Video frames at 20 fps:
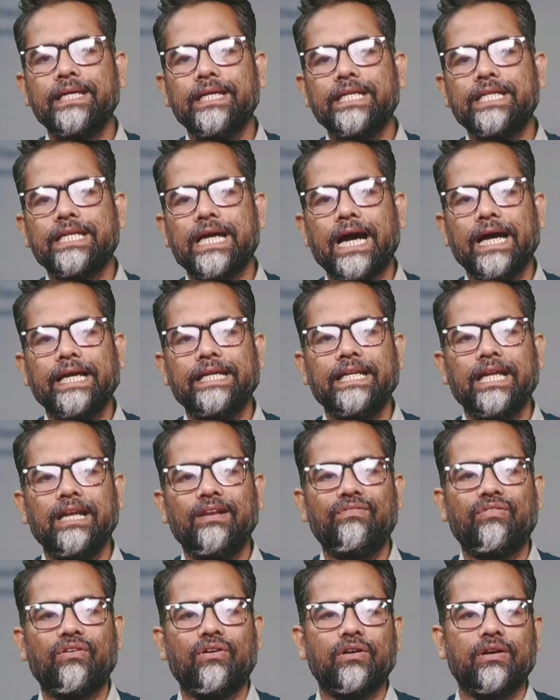it ideal
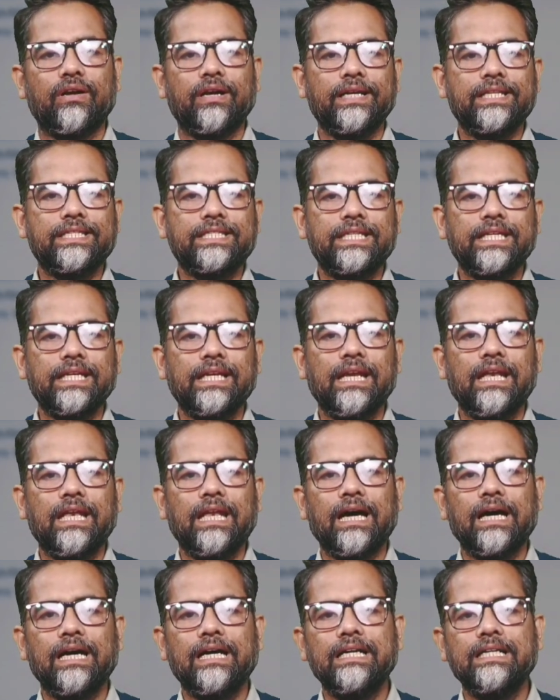for reaching
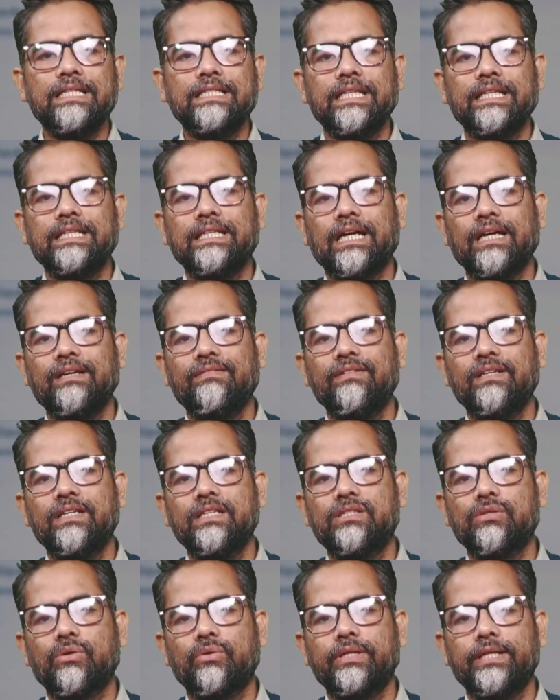large and
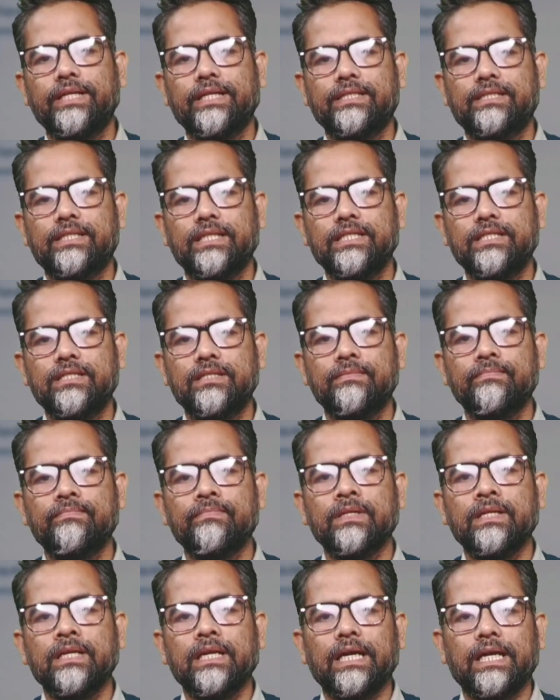diverse audiences
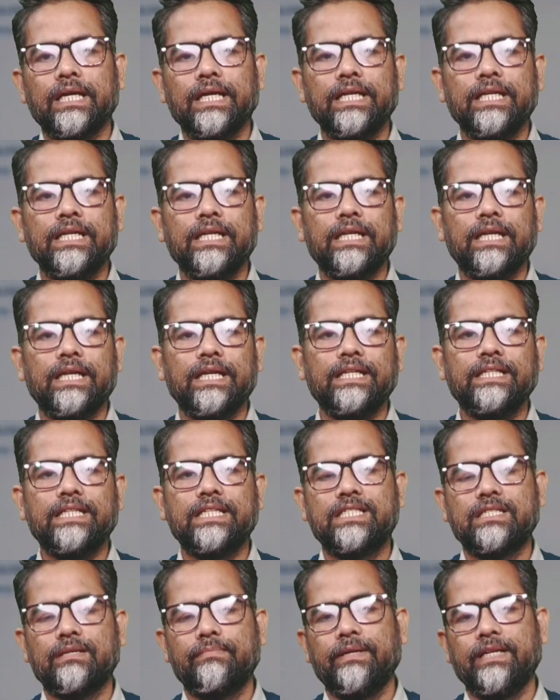in
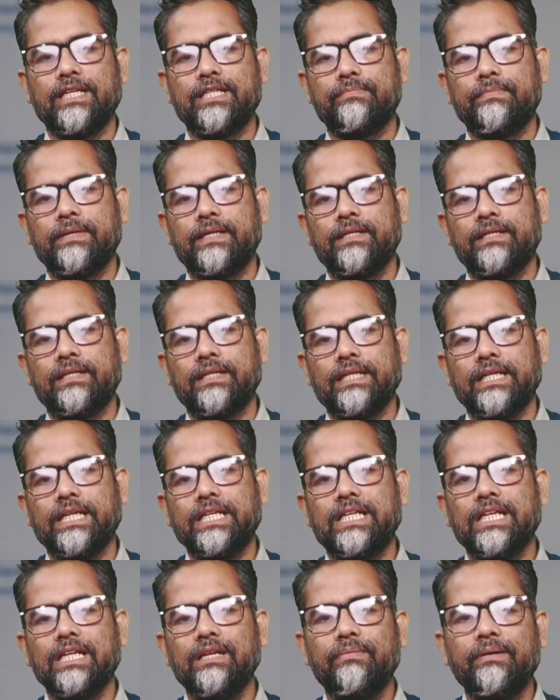disaster management.
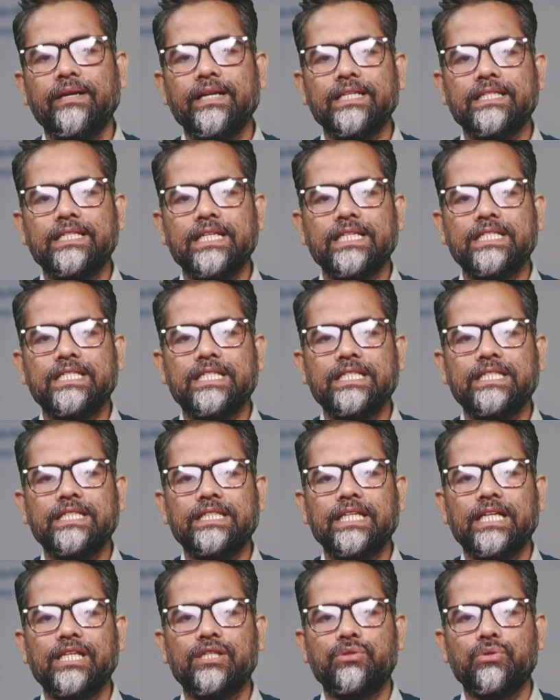It leverages
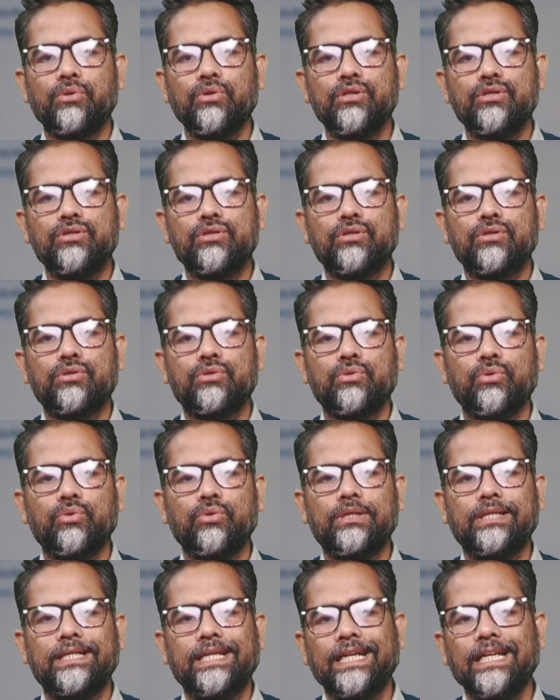digital tools
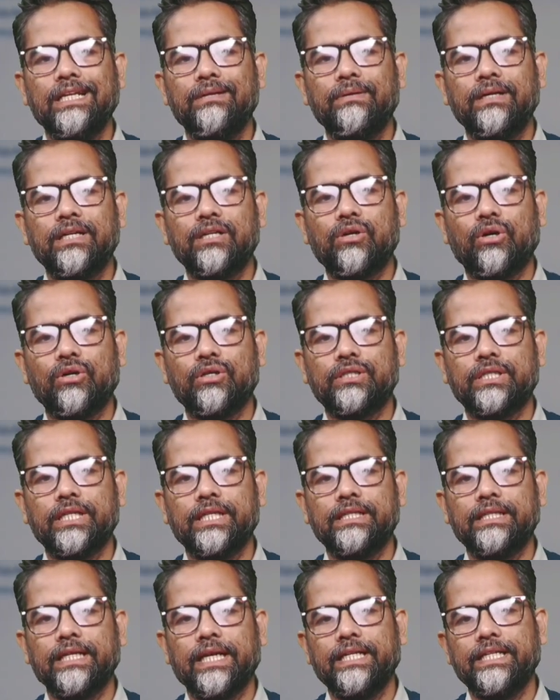to deliver
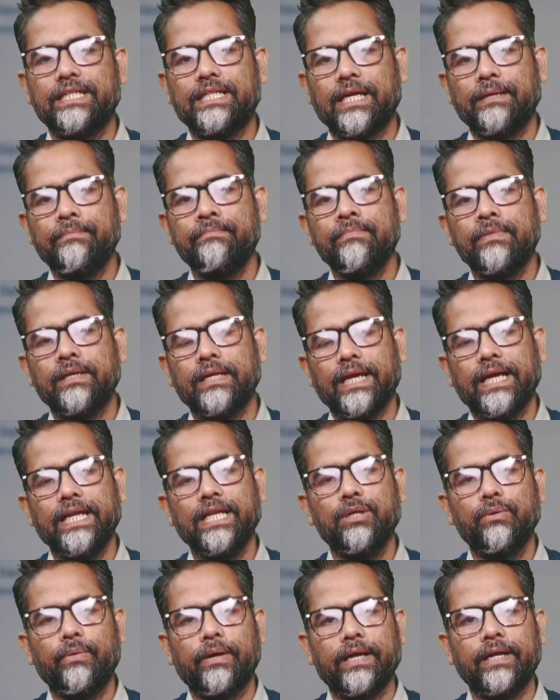content anytime,
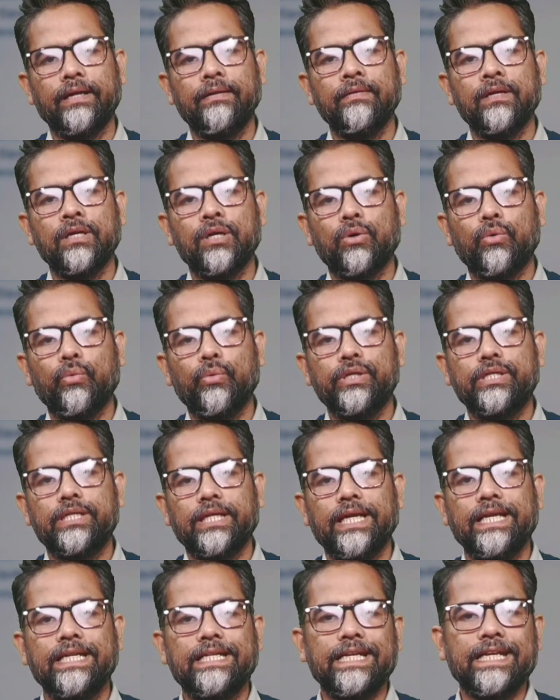anywhere, with
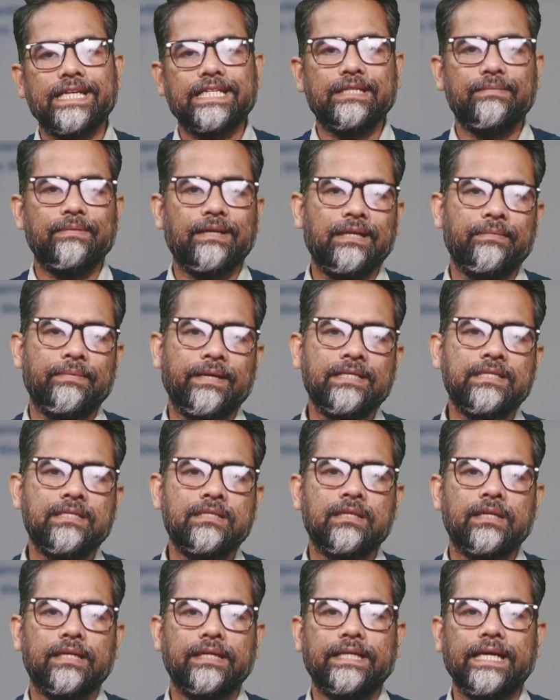interactive
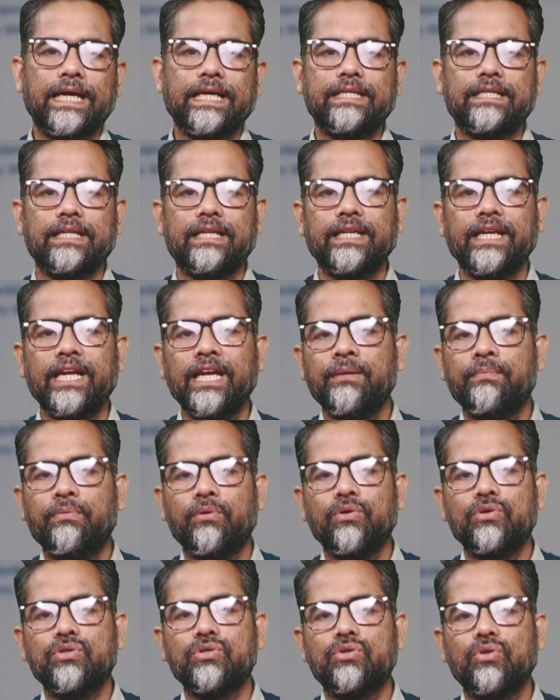elements that
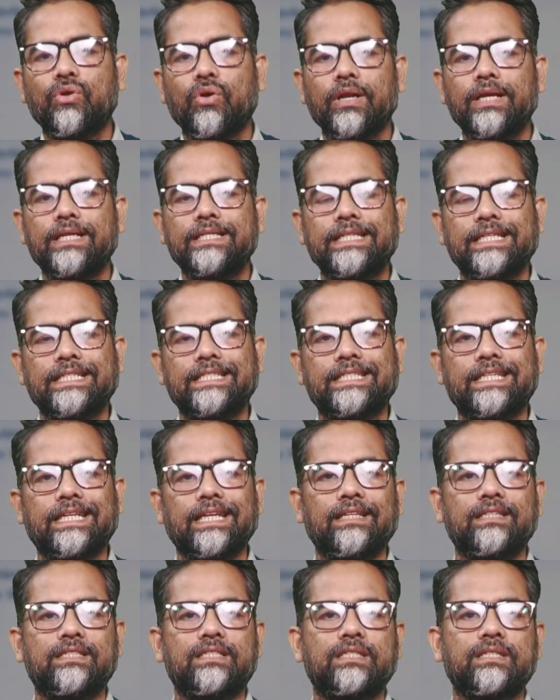reinforce knowledge and
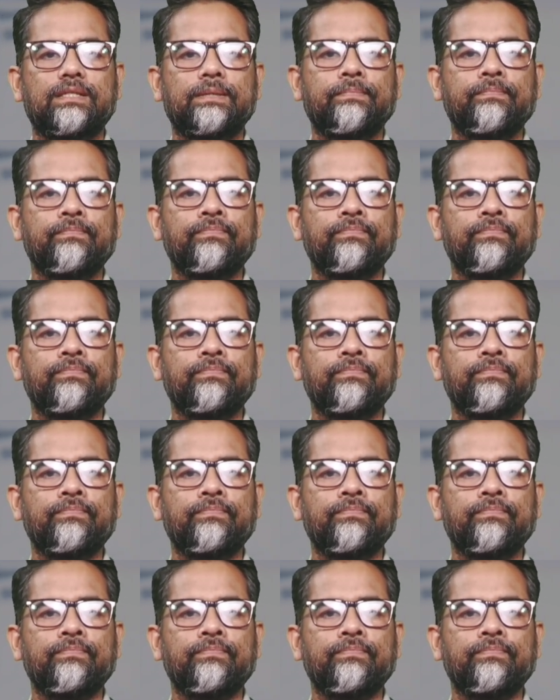skills.